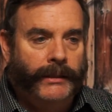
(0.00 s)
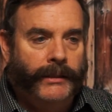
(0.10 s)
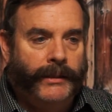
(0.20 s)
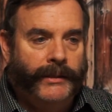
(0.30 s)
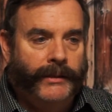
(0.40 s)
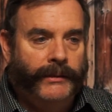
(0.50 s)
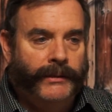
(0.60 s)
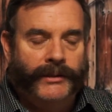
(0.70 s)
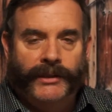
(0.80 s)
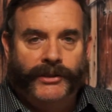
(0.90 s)

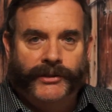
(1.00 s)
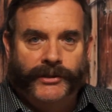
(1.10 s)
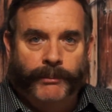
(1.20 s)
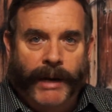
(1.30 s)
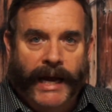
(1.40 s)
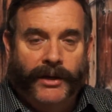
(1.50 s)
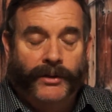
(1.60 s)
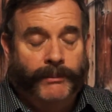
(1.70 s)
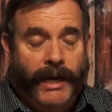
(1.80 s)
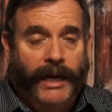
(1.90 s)
the
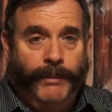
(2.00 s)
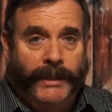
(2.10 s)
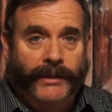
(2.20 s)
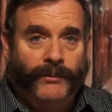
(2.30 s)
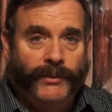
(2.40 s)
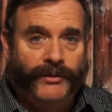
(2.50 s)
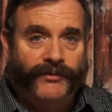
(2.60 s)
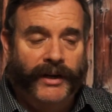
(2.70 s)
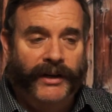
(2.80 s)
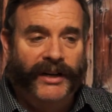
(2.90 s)
tobacco, in my opinion, was
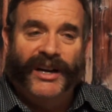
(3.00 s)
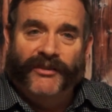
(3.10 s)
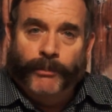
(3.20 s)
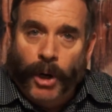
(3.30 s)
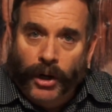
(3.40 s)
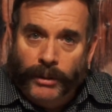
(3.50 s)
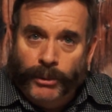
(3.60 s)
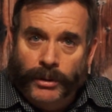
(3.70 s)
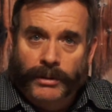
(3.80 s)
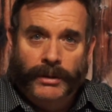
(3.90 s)
very
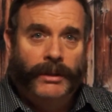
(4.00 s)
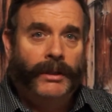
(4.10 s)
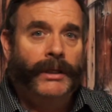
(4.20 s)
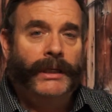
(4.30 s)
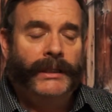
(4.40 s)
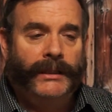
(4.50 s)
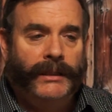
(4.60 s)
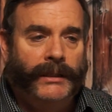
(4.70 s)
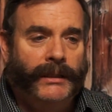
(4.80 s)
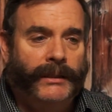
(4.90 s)
unremarkable.
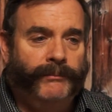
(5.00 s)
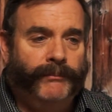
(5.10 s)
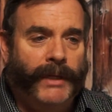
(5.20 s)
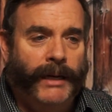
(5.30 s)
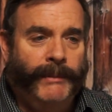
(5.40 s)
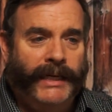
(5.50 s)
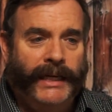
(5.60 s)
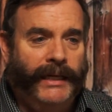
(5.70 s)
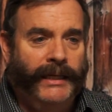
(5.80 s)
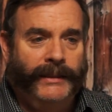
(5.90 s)
I mean,
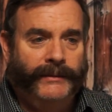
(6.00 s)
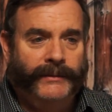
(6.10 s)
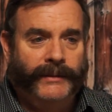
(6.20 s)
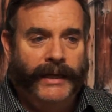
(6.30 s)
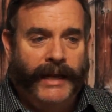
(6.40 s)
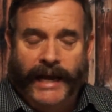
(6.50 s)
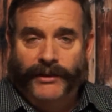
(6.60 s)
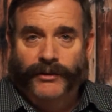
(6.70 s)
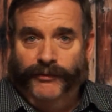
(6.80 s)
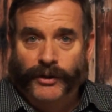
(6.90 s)
it
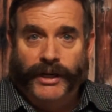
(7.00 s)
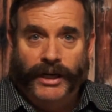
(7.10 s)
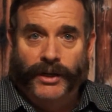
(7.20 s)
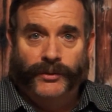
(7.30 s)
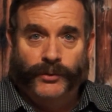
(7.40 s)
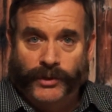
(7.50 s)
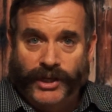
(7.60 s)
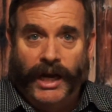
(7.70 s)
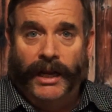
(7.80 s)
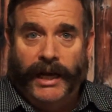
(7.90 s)
had the fruity notes,
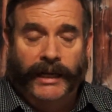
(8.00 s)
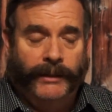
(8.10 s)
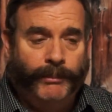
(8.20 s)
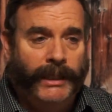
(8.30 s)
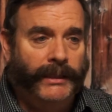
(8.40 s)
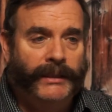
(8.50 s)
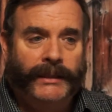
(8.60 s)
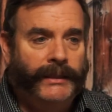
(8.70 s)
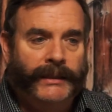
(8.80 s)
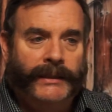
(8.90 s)
which I like, but
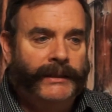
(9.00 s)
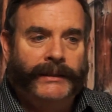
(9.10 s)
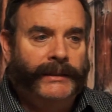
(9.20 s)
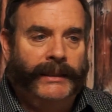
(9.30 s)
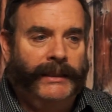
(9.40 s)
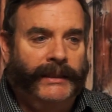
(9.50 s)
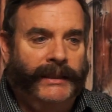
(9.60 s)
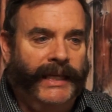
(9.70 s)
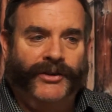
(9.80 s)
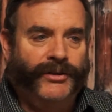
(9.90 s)

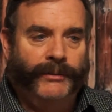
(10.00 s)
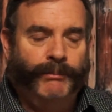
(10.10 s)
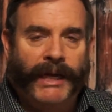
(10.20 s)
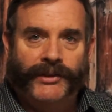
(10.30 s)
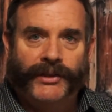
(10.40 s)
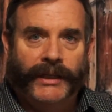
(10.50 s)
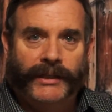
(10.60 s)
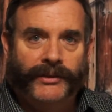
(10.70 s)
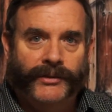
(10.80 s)
it's your basic